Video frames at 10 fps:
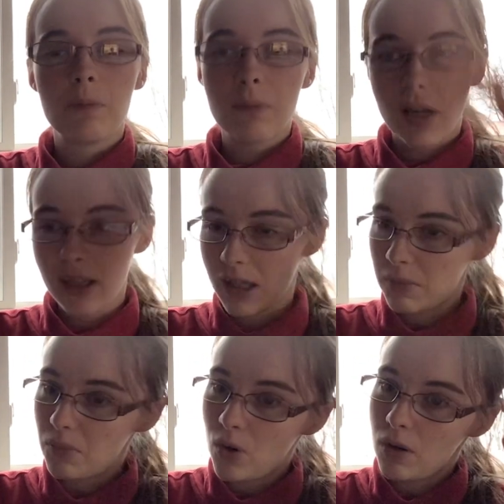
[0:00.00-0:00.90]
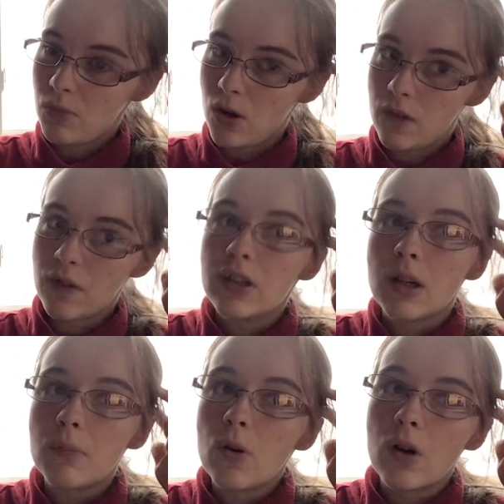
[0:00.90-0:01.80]
I guess more and more of us
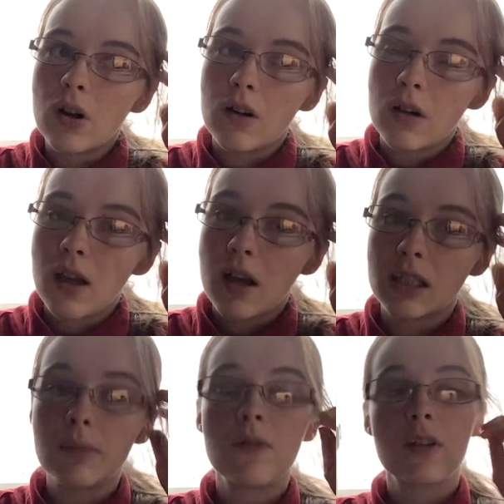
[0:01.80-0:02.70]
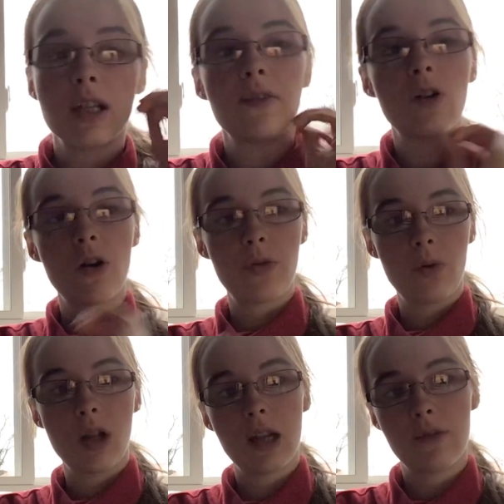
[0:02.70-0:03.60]
some of us have gone through
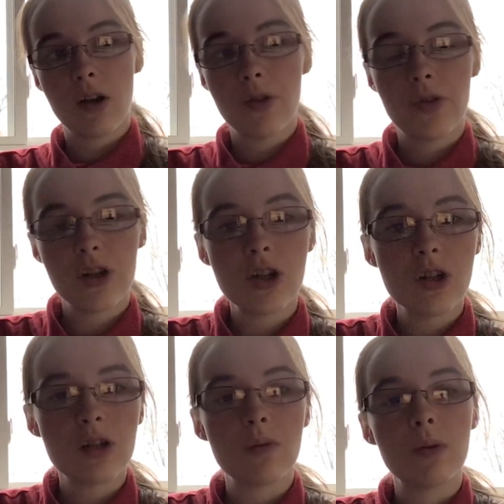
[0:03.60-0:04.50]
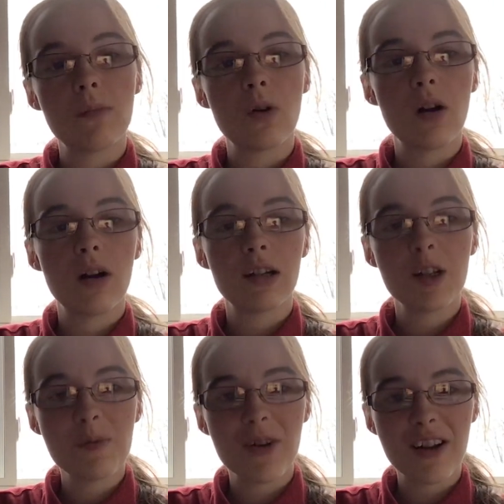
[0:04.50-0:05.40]
a lot of health issues, and we're a
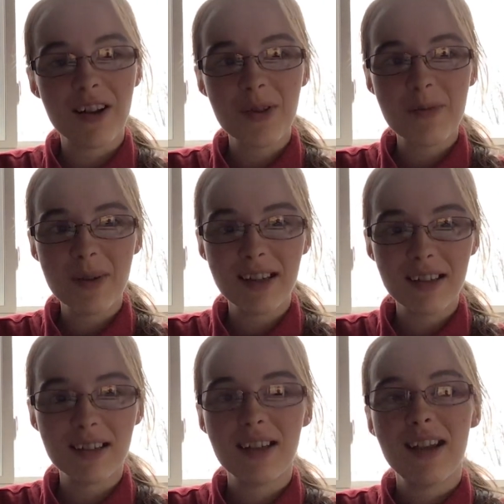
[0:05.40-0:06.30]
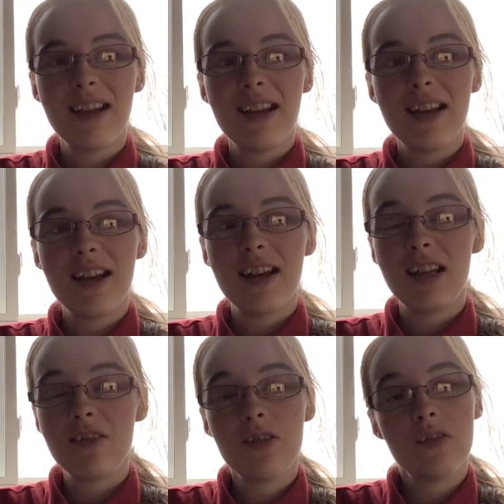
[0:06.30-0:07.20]
little more health minded. And
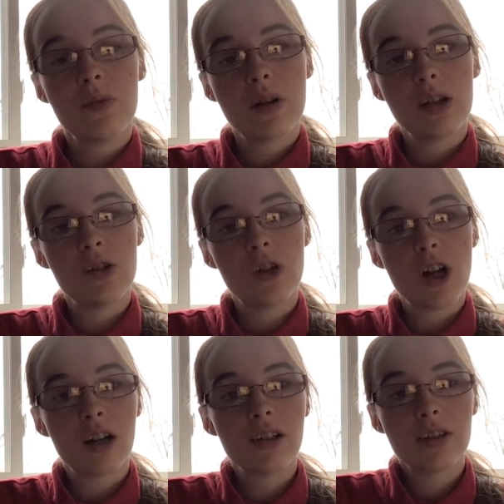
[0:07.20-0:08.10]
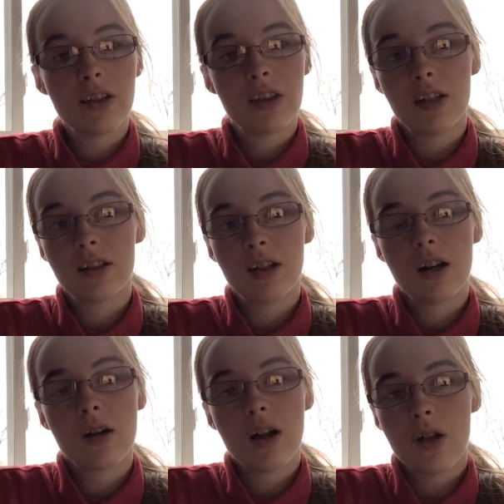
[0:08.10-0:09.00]
even if we can do chocolates and things, there
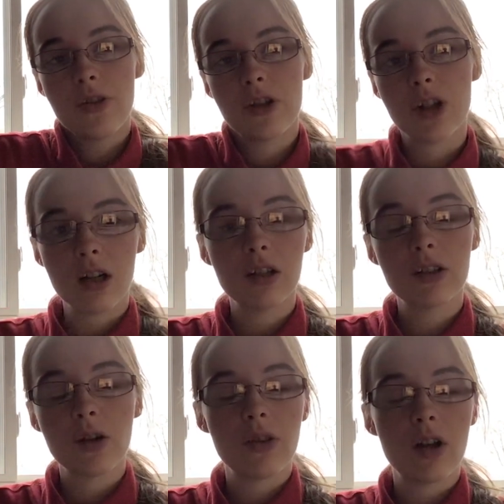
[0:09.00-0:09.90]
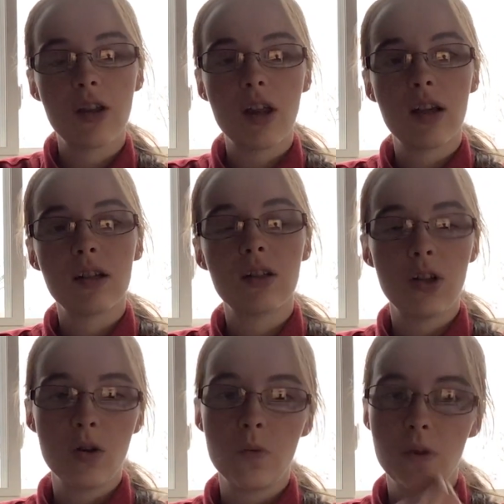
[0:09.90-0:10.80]
are healthy chocolates out there that we
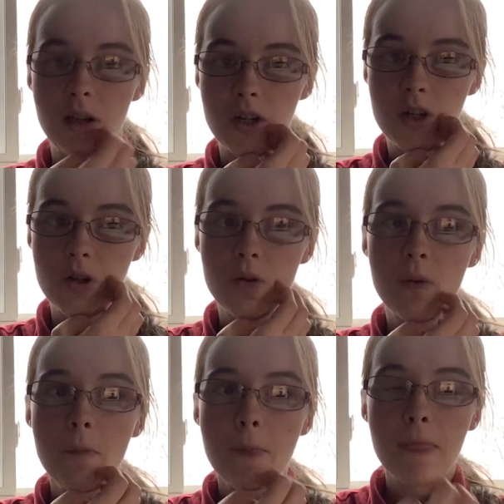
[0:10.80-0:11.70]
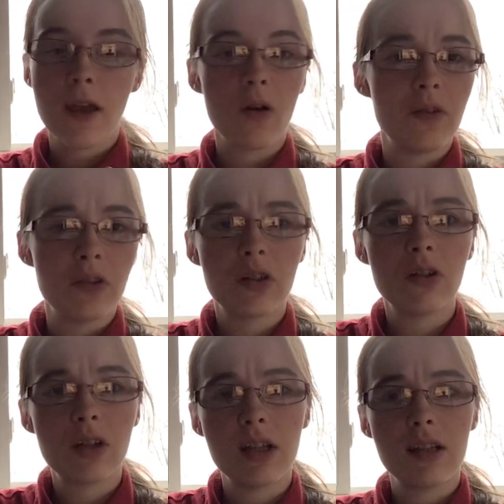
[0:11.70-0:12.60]
can do, or even
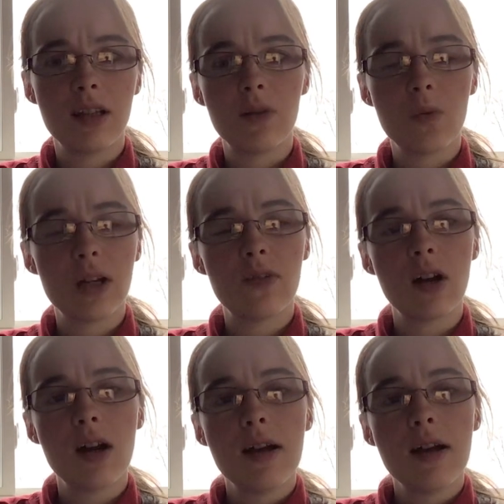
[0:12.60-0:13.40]
cookies and whatever.